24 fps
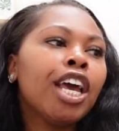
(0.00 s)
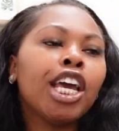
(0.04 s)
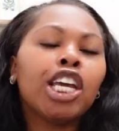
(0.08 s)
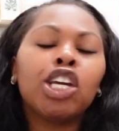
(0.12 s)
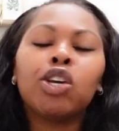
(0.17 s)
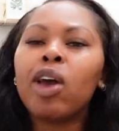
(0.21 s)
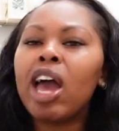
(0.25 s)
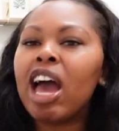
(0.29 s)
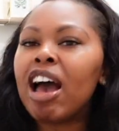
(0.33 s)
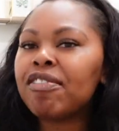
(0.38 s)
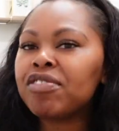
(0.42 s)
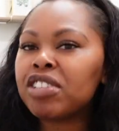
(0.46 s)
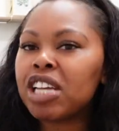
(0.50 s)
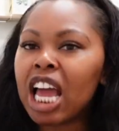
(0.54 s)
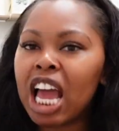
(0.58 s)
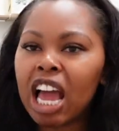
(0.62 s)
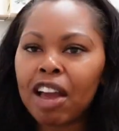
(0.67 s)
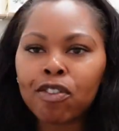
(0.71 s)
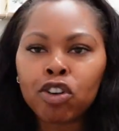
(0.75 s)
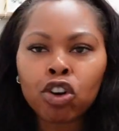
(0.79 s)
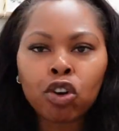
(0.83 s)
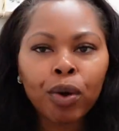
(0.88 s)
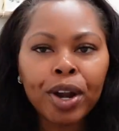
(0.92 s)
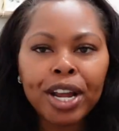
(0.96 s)
You have to
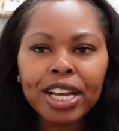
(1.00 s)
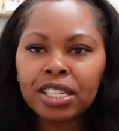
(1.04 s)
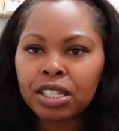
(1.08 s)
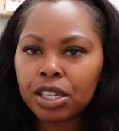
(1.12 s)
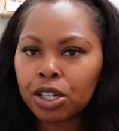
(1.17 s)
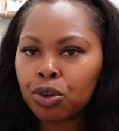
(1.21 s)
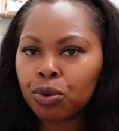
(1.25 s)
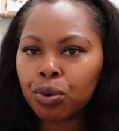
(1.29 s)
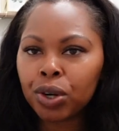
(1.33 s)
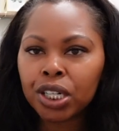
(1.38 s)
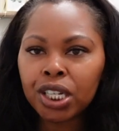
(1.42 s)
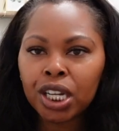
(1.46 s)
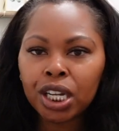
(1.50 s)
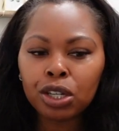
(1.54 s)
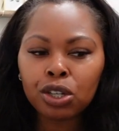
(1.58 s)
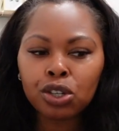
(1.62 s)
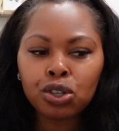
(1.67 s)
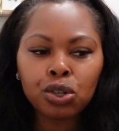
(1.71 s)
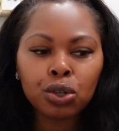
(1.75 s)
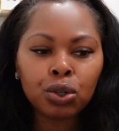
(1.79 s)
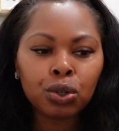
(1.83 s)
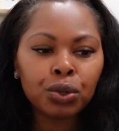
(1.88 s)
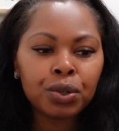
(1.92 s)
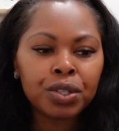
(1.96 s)
have crazy
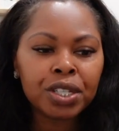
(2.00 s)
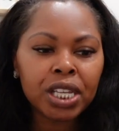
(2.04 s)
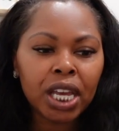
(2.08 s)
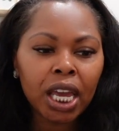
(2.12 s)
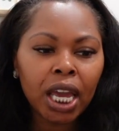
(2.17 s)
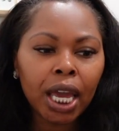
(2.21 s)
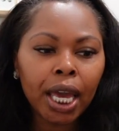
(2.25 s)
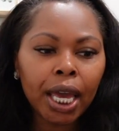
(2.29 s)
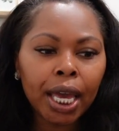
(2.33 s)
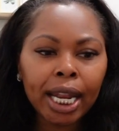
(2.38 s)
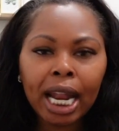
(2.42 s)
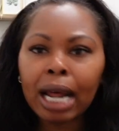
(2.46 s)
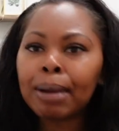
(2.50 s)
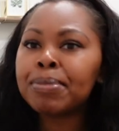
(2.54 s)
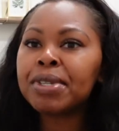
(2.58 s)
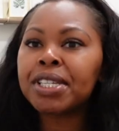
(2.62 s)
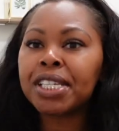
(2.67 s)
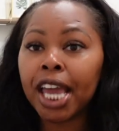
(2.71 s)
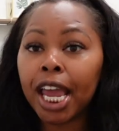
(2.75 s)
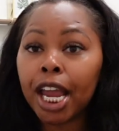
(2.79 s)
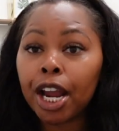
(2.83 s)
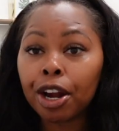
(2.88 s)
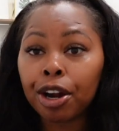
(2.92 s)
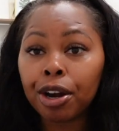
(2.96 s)
credentials and I'm
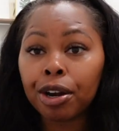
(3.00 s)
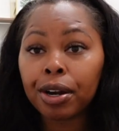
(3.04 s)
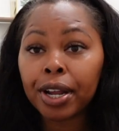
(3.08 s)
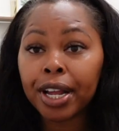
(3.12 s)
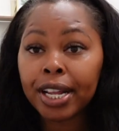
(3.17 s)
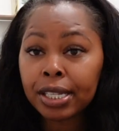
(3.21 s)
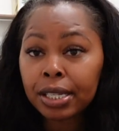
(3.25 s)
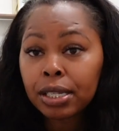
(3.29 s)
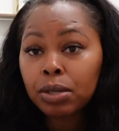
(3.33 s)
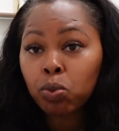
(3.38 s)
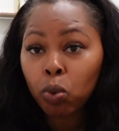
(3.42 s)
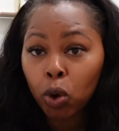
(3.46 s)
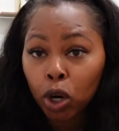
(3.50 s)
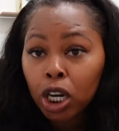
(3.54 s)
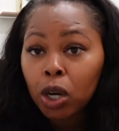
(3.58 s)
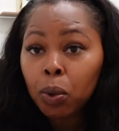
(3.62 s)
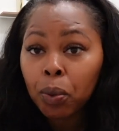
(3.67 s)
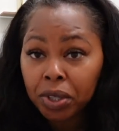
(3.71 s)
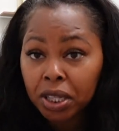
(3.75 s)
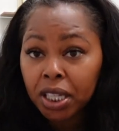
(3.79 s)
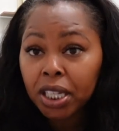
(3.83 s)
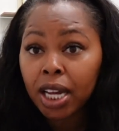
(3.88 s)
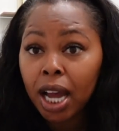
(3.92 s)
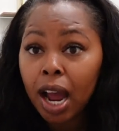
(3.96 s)
scared. It's working
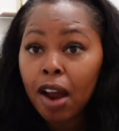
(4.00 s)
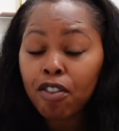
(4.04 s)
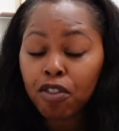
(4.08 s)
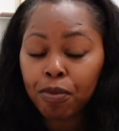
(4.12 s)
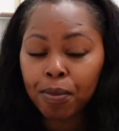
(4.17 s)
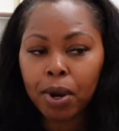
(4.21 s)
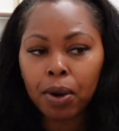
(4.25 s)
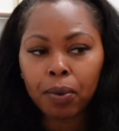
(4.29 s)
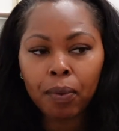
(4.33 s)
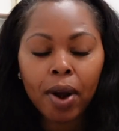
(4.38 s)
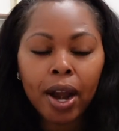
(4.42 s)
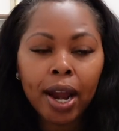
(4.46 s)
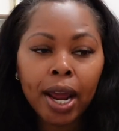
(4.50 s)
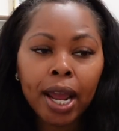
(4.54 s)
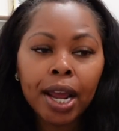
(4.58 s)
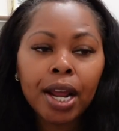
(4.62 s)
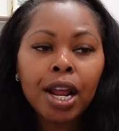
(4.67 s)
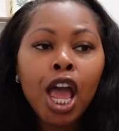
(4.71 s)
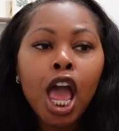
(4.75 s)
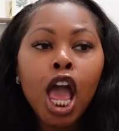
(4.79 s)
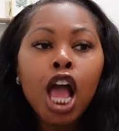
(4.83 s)
with the government, right?